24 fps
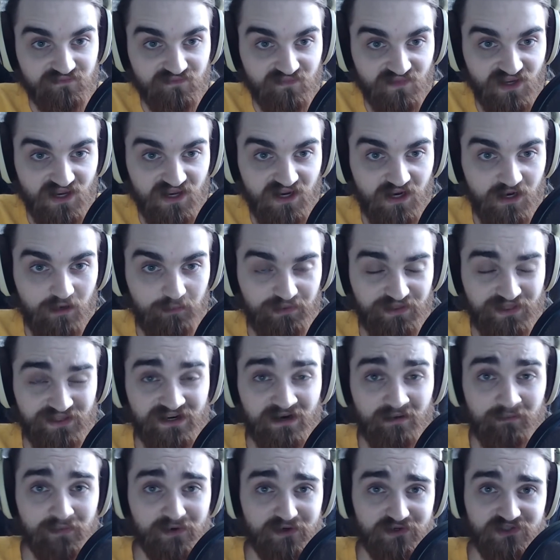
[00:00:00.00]
But the
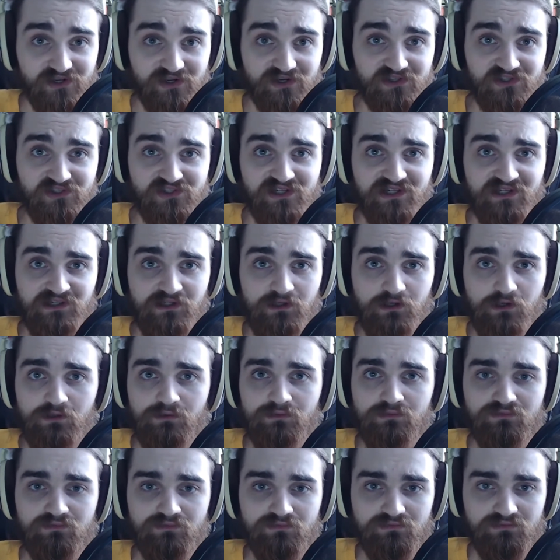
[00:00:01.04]
numbers are still
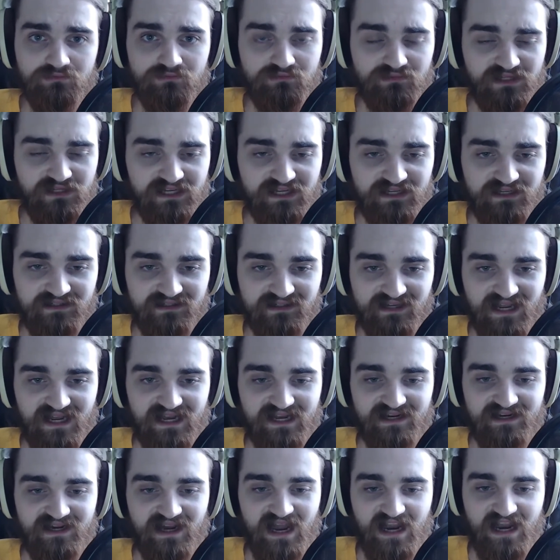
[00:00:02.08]
all in,
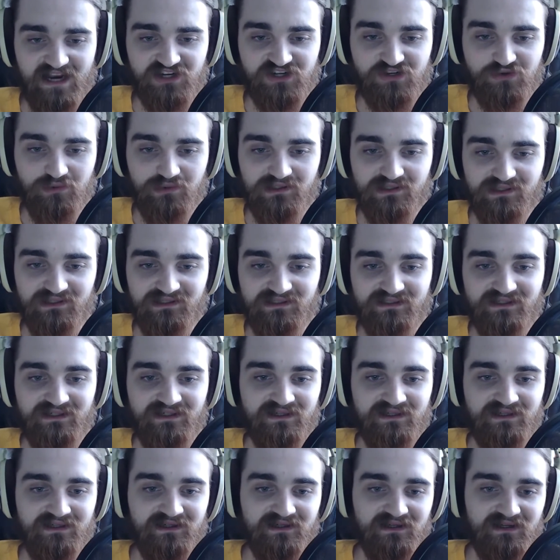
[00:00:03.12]
like, actual,
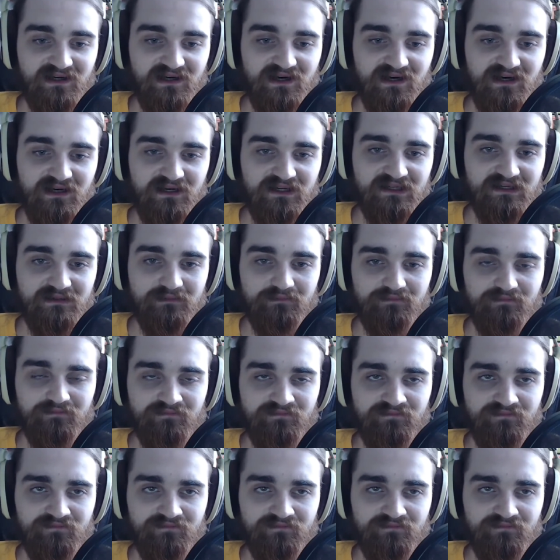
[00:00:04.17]
like,